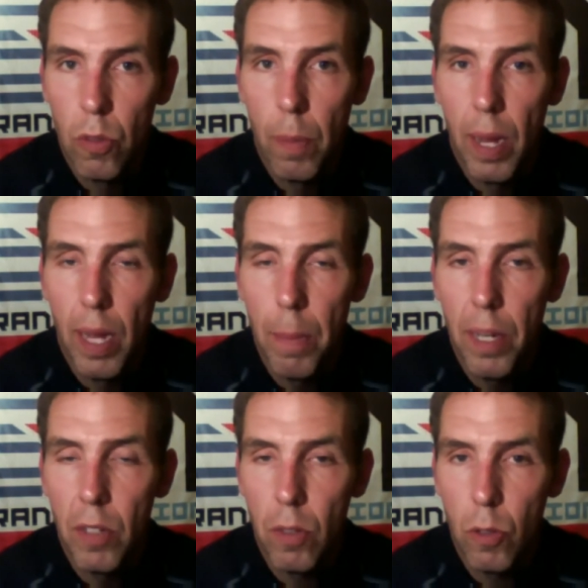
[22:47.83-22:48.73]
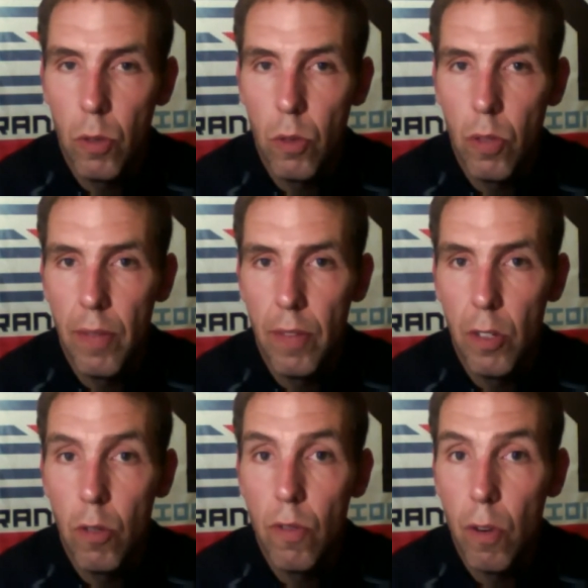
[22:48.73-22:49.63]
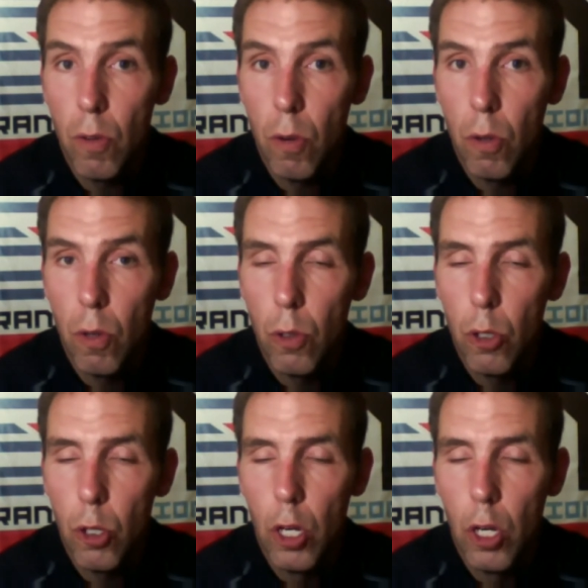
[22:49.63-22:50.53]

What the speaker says: My bicycle shoes have 2 Velcro closure,